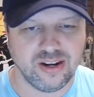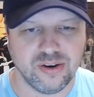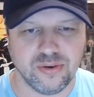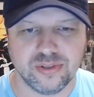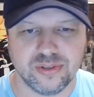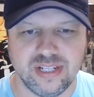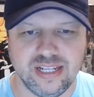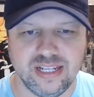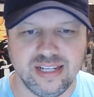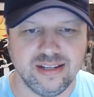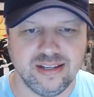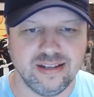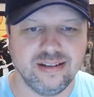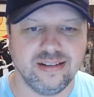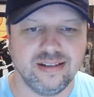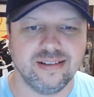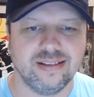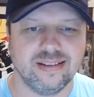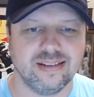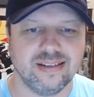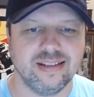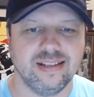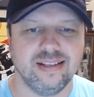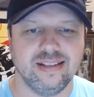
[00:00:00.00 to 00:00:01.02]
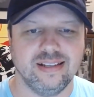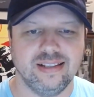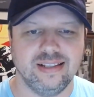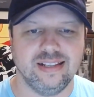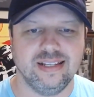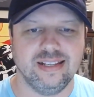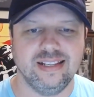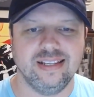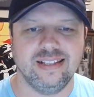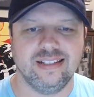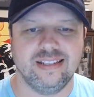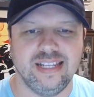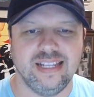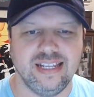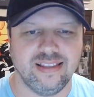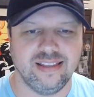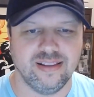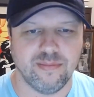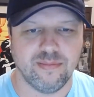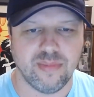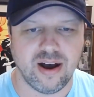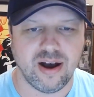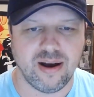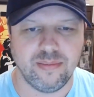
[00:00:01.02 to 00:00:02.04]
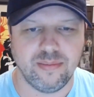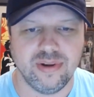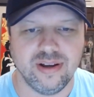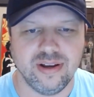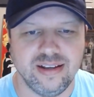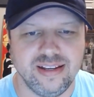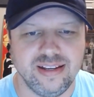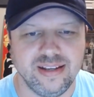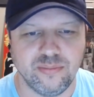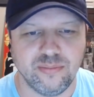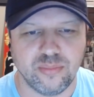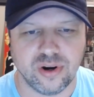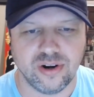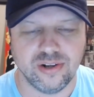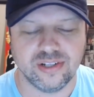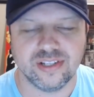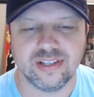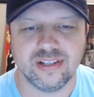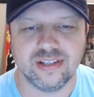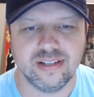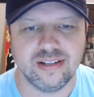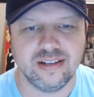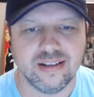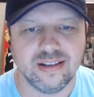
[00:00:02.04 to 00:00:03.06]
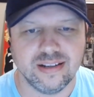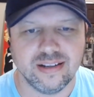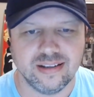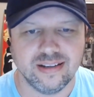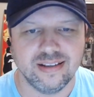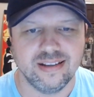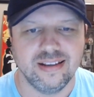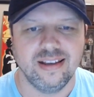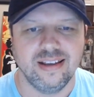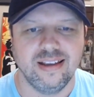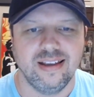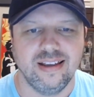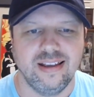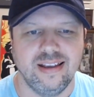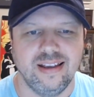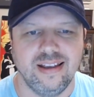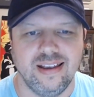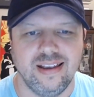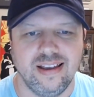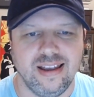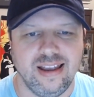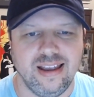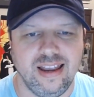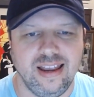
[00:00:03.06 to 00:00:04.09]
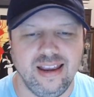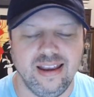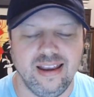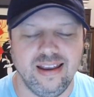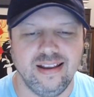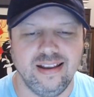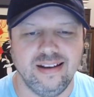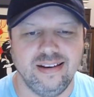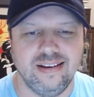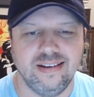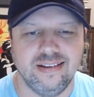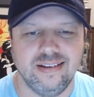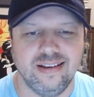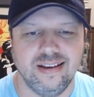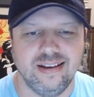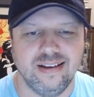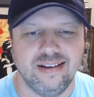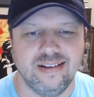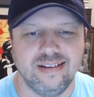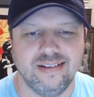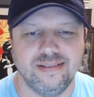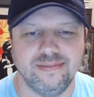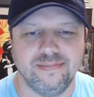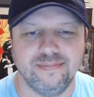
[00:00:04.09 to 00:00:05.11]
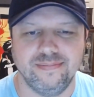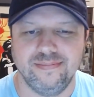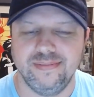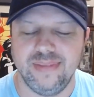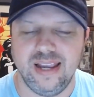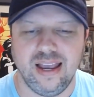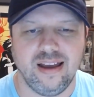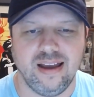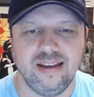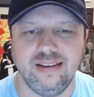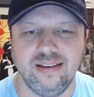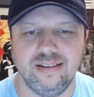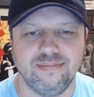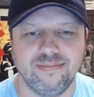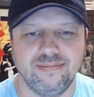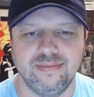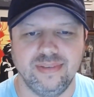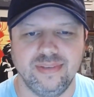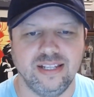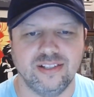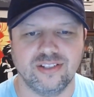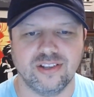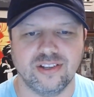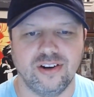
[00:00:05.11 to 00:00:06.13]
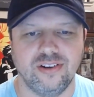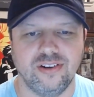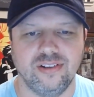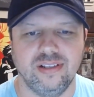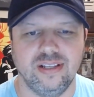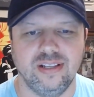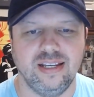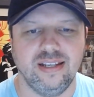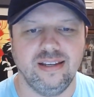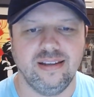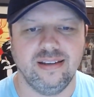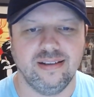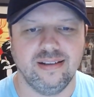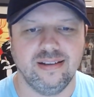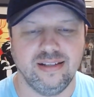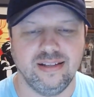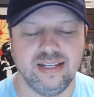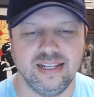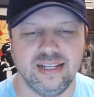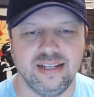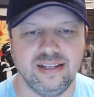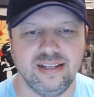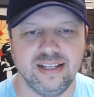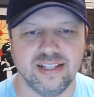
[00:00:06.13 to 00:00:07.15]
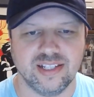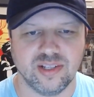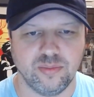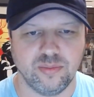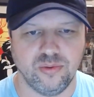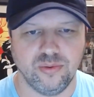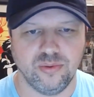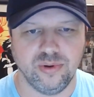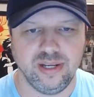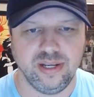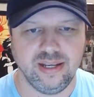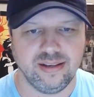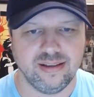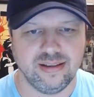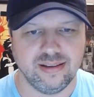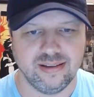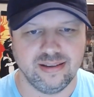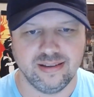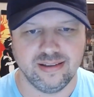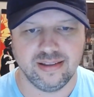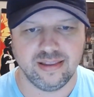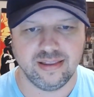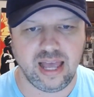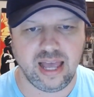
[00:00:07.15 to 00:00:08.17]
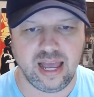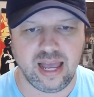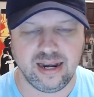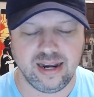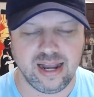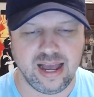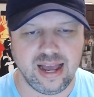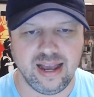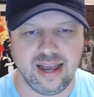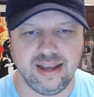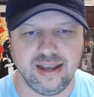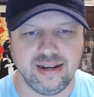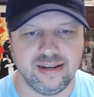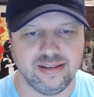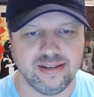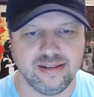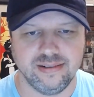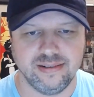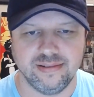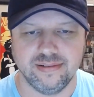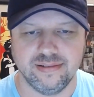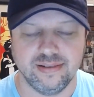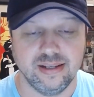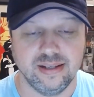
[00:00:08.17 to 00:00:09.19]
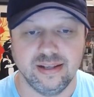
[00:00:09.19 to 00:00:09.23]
Seeing the Mamba in person, and yeah, he certainly didn't disappoint that night, and